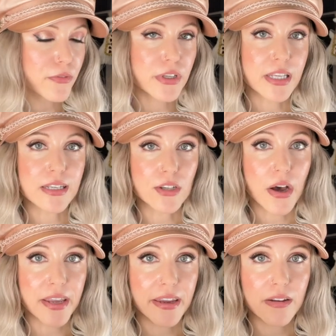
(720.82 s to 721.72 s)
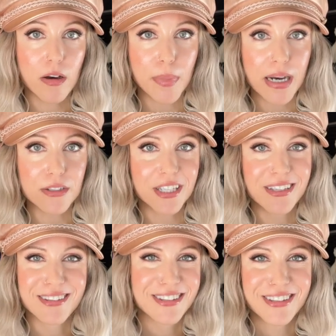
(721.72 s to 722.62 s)
really talking about
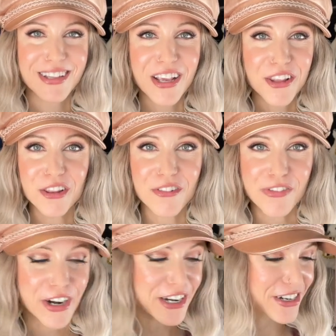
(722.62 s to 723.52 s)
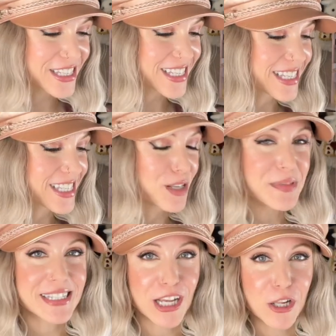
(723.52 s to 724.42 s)
the fragrances
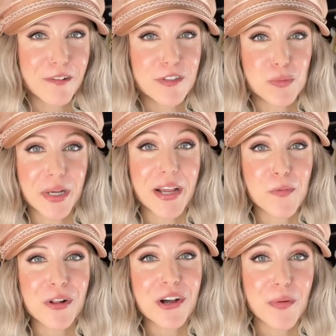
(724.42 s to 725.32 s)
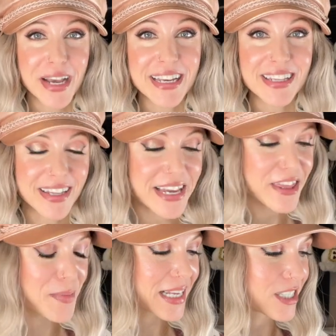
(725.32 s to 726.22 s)
themselves, but I will go ahead and link
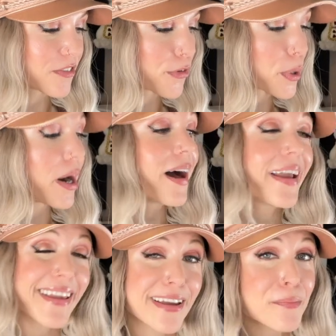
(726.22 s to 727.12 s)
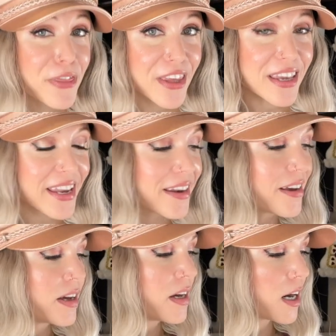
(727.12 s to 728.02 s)
them at Sephora. I am thinking
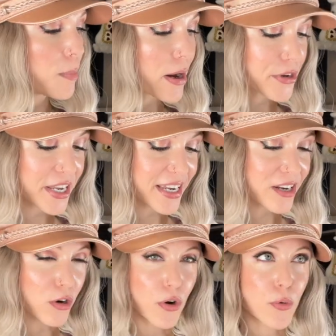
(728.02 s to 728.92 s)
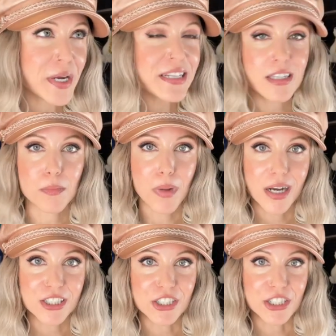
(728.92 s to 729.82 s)
about getting Queens and
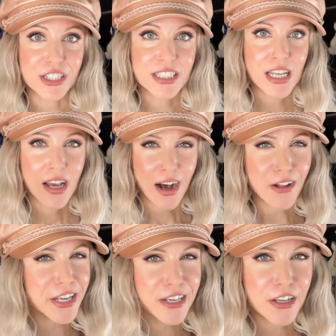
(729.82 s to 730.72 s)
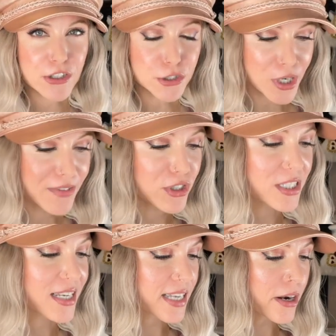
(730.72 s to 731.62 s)
Monsters. I'll get another travel
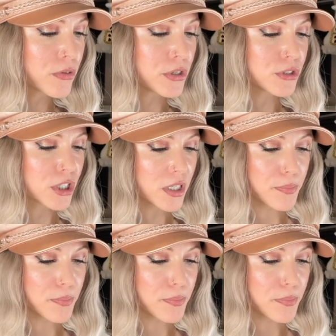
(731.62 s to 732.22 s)
size. I don't usually